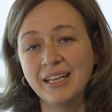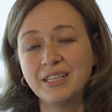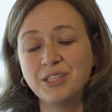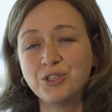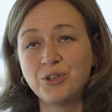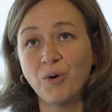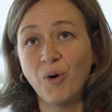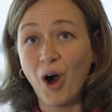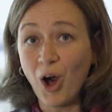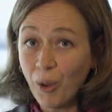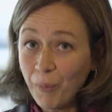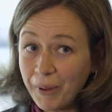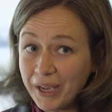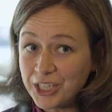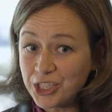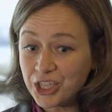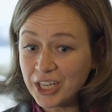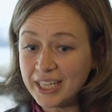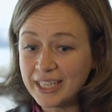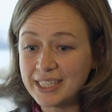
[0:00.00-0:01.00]
So all
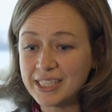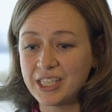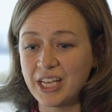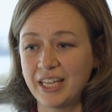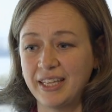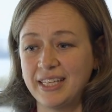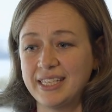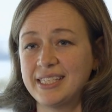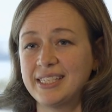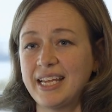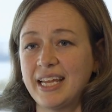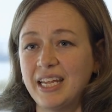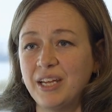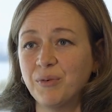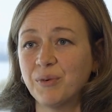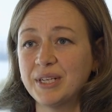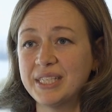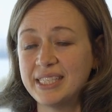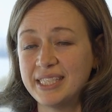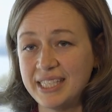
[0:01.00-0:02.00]
patients on this study
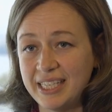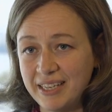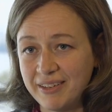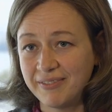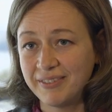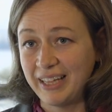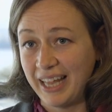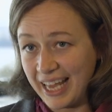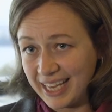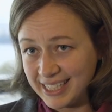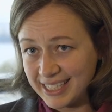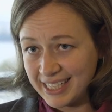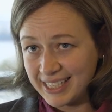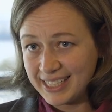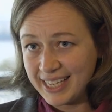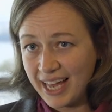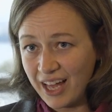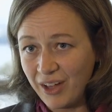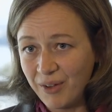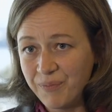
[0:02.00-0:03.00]
received
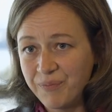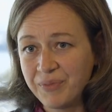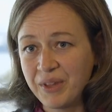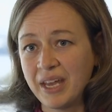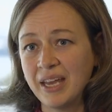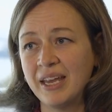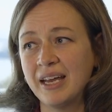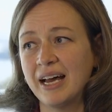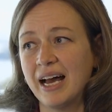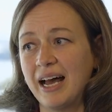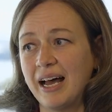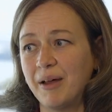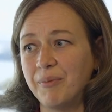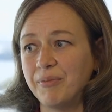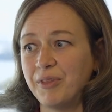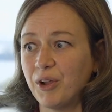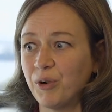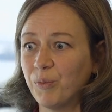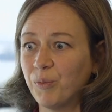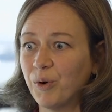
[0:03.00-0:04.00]
liso-cel.
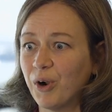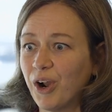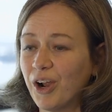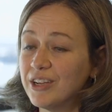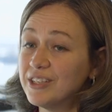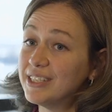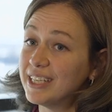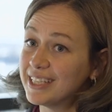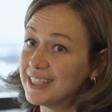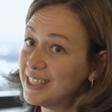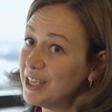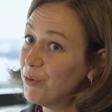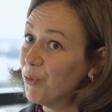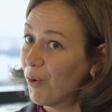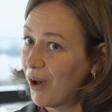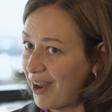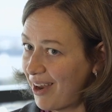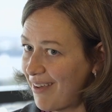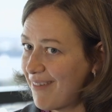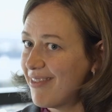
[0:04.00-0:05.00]
There were
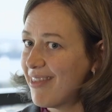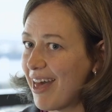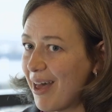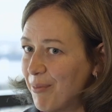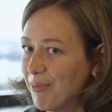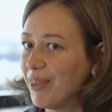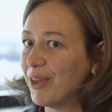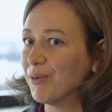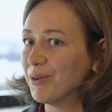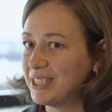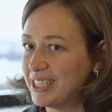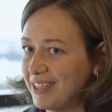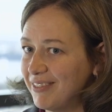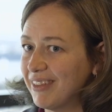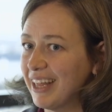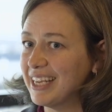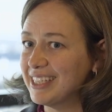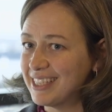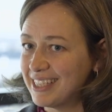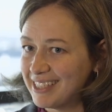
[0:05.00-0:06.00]
61 of them that received
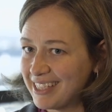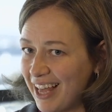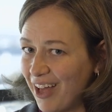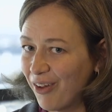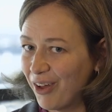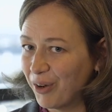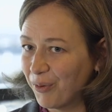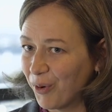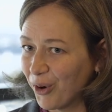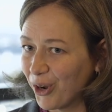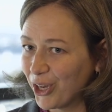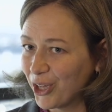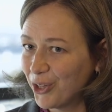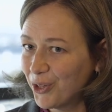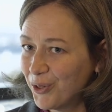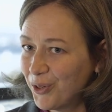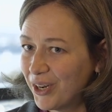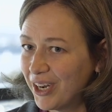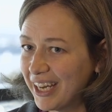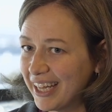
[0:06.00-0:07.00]
liso-cel and were
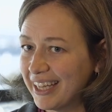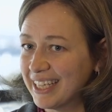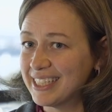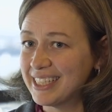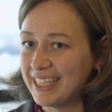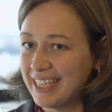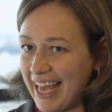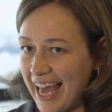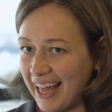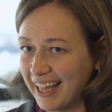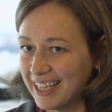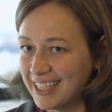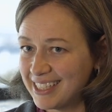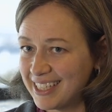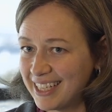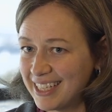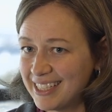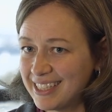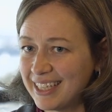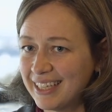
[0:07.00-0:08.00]
included in this
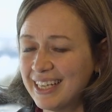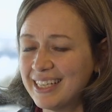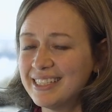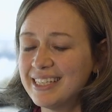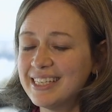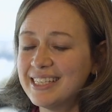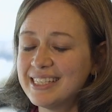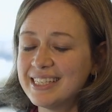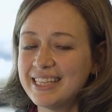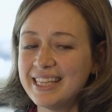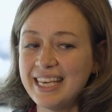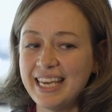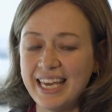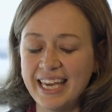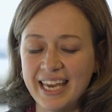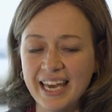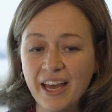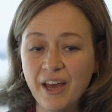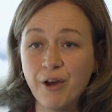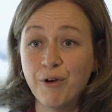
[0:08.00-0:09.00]
analysis, and this is
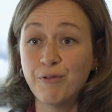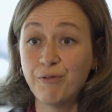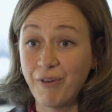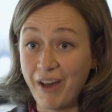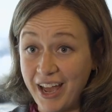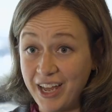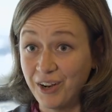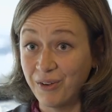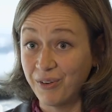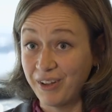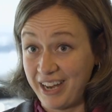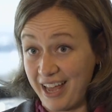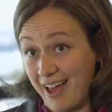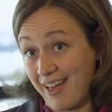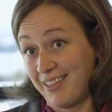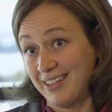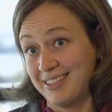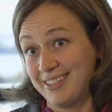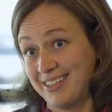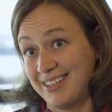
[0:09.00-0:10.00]
the final
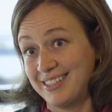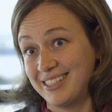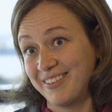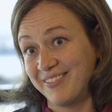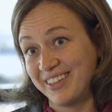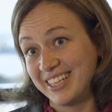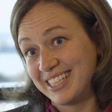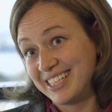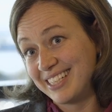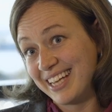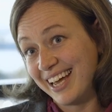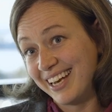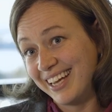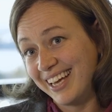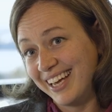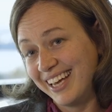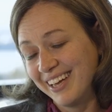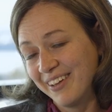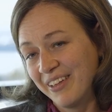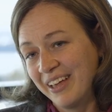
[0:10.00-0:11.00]
analysis of the
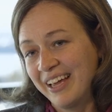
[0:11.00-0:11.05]
study.